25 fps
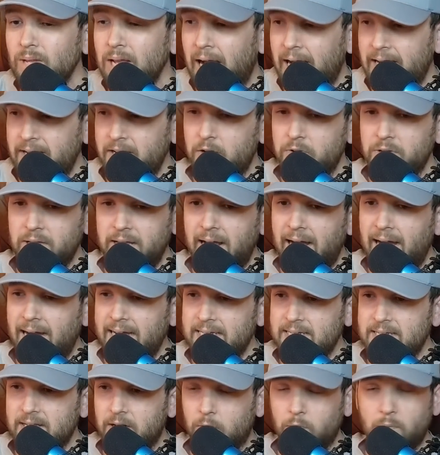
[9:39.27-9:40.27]
I know the
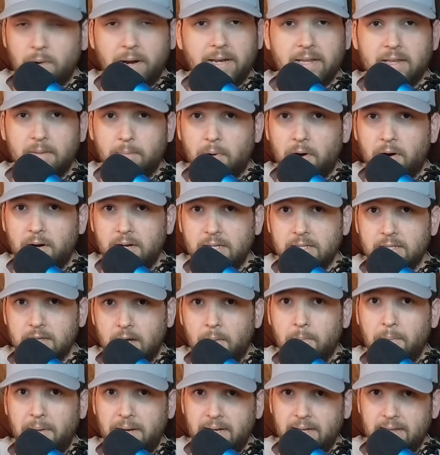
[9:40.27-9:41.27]
guys that are running the parties
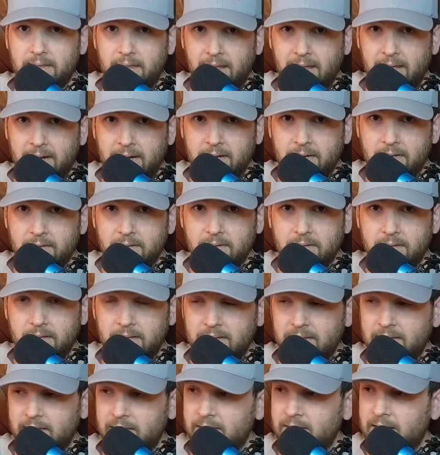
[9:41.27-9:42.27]
up in Atlanta
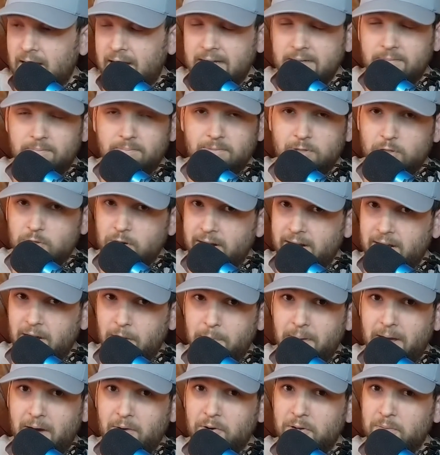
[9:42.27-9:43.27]
that I try to
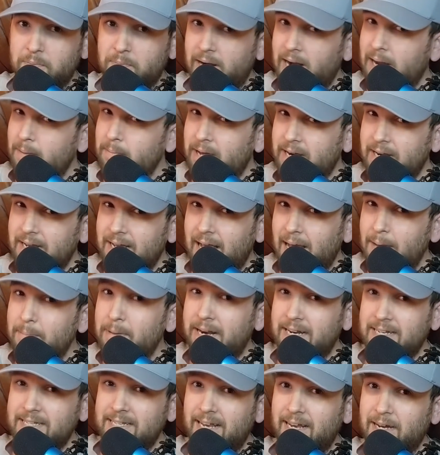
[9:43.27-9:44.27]
help out with, but I'm
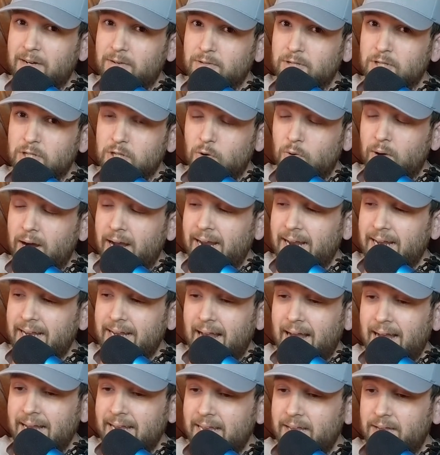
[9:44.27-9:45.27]
out of town, so I
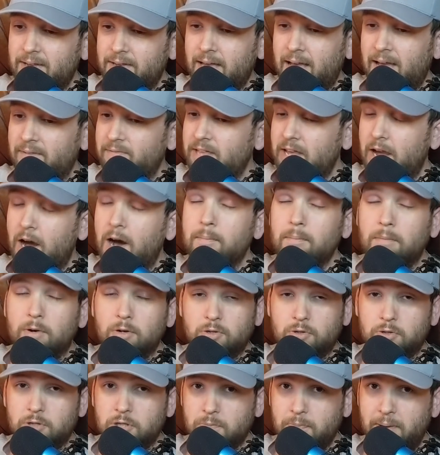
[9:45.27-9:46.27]
have the
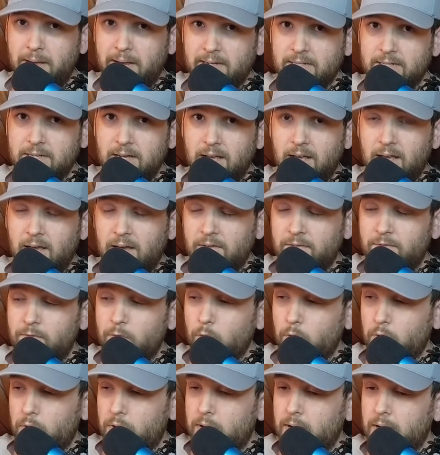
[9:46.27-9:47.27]
utmost respect
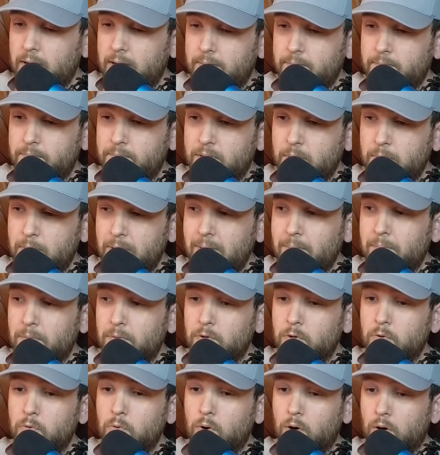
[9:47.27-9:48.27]
for the people
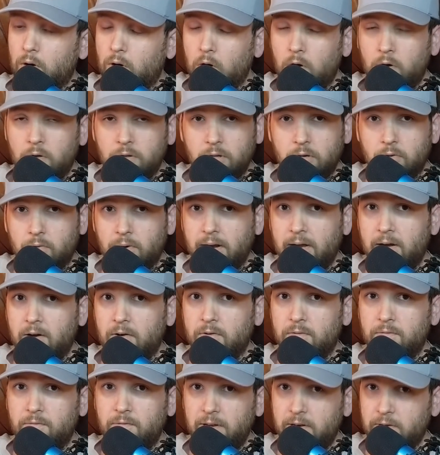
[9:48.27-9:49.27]
who are on the
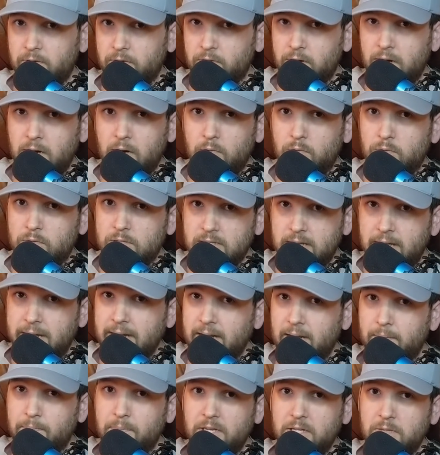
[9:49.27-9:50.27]
ground, feet on the ground,
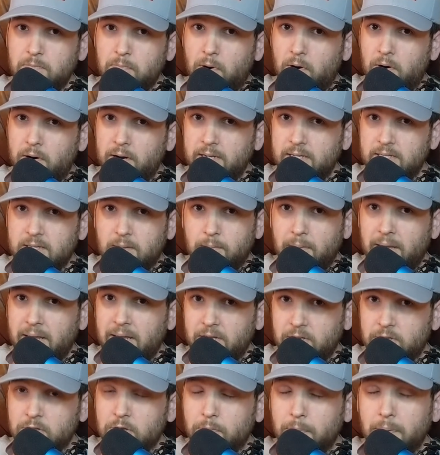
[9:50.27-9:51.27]
setting up these parties and
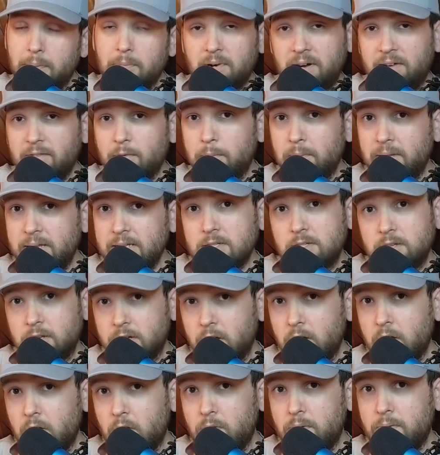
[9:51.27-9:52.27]
making sure people have a place to
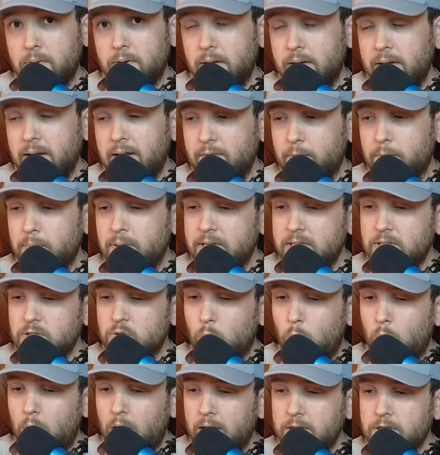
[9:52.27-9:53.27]
go and have a place to
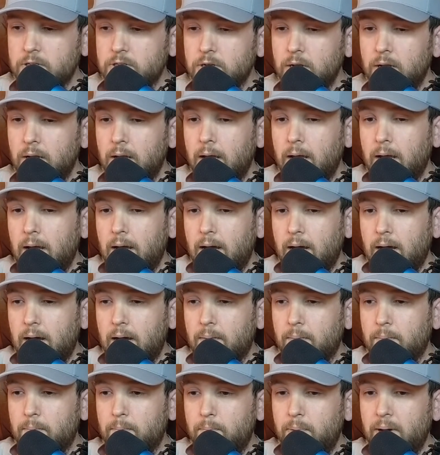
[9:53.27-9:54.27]
watch.
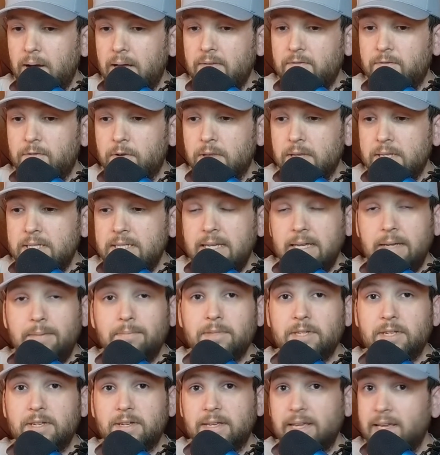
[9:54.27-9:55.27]
But for the team
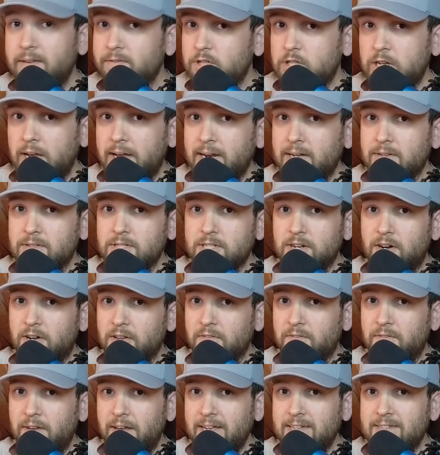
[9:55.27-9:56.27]
to give shout outs to all the
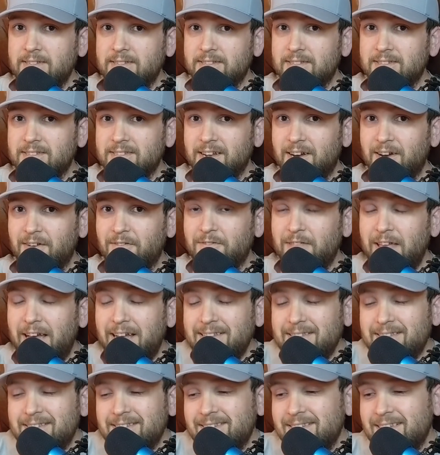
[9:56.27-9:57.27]
fans and stuff,
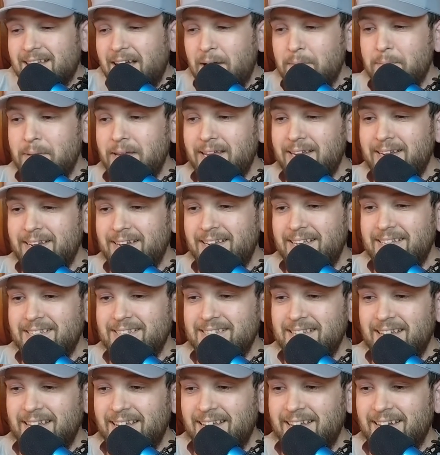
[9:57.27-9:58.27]
that's, I mean, it's
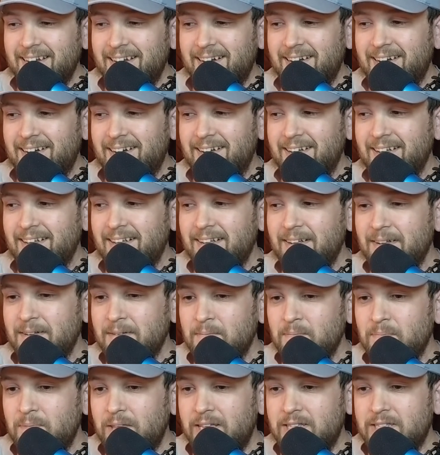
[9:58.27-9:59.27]
a
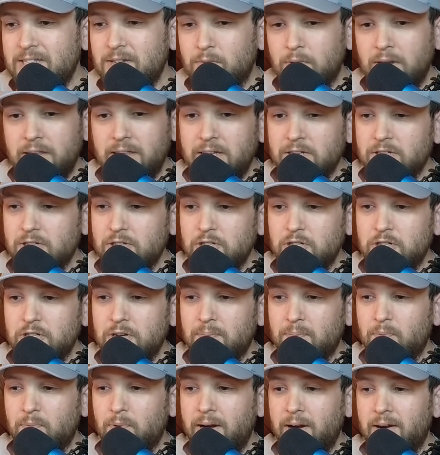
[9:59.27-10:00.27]

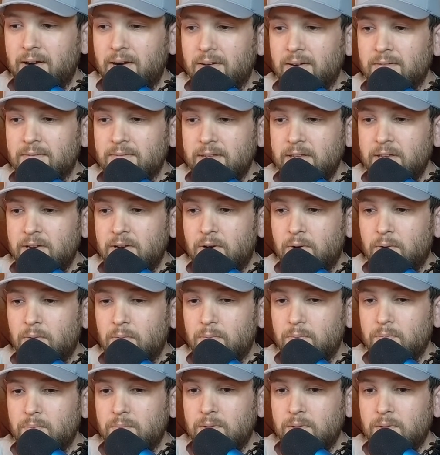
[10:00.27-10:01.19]
relationship where, you know,